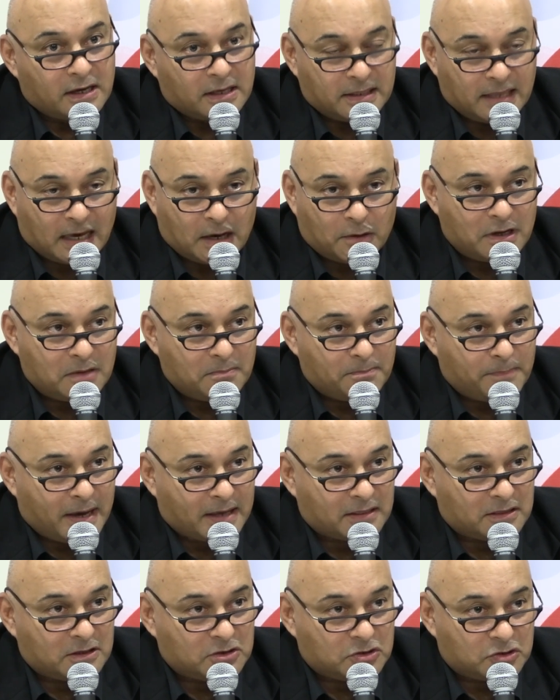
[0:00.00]
That will
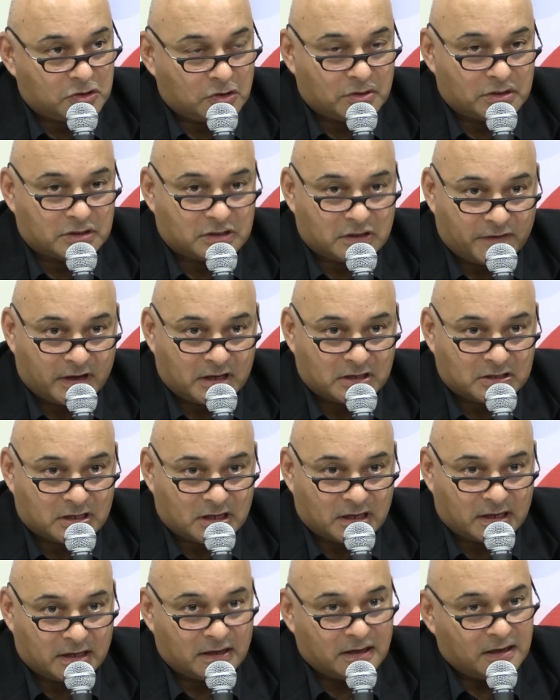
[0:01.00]
impact the students
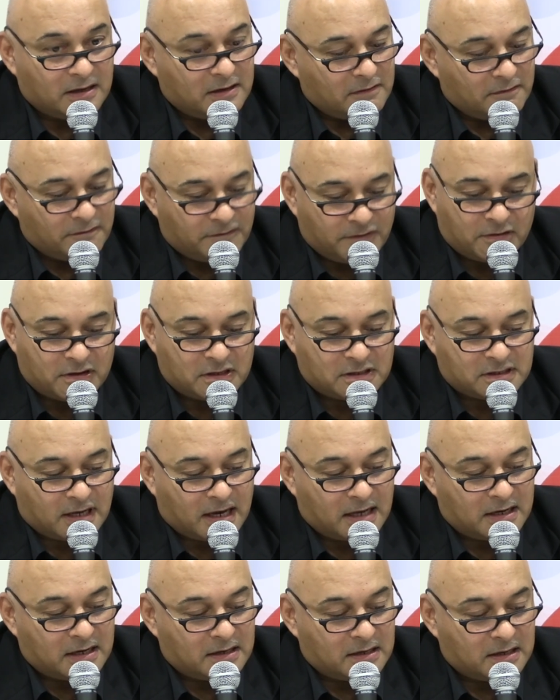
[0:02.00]
eventually. Very
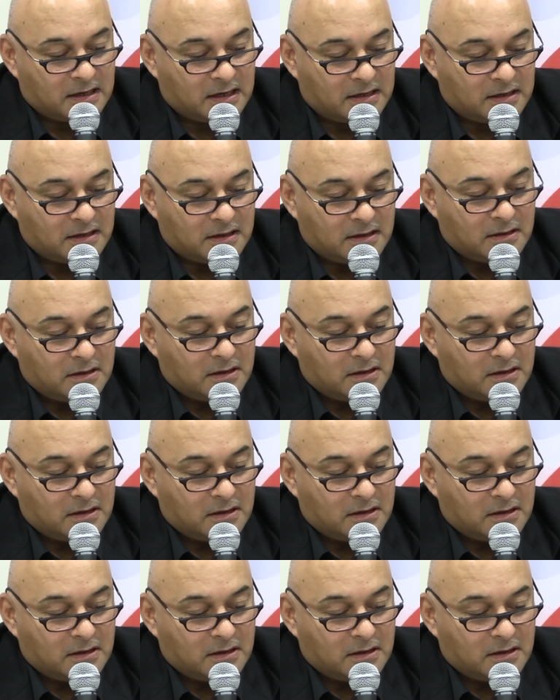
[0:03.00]
sad indeed.